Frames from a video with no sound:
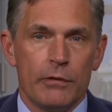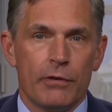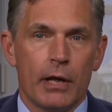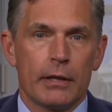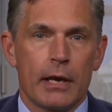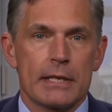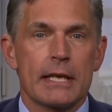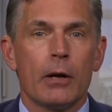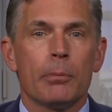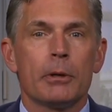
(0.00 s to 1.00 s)
fund that is
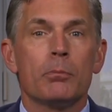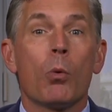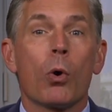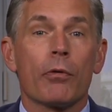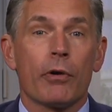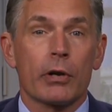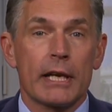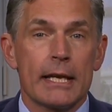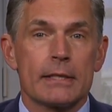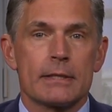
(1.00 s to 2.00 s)
helping more of our
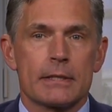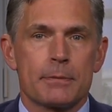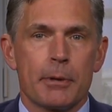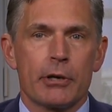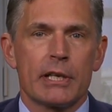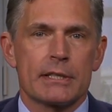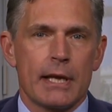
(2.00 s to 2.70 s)
kids experience